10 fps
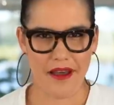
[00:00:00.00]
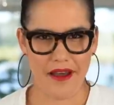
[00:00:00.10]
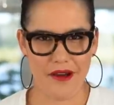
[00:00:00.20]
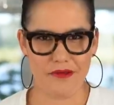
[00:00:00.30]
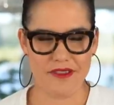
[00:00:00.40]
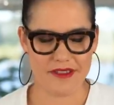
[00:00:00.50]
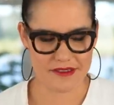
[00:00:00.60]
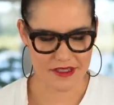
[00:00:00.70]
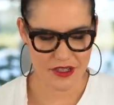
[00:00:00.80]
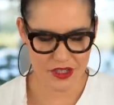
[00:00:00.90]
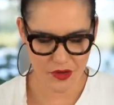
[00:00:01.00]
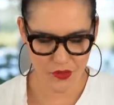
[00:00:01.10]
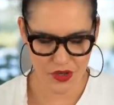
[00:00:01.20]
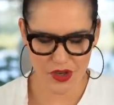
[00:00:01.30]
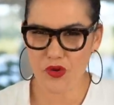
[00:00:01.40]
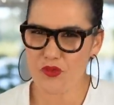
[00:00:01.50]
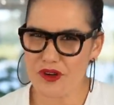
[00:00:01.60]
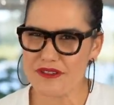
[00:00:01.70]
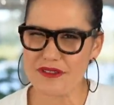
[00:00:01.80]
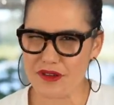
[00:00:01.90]
uh, with this dish. You don't
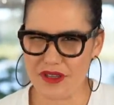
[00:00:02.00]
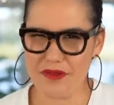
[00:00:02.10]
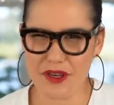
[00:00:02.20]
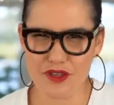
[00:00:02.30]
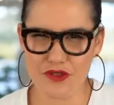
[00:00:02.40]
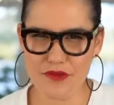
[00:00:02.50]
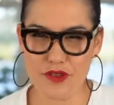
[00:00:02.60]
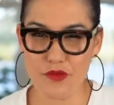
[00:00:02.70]
want soggy mushrooms.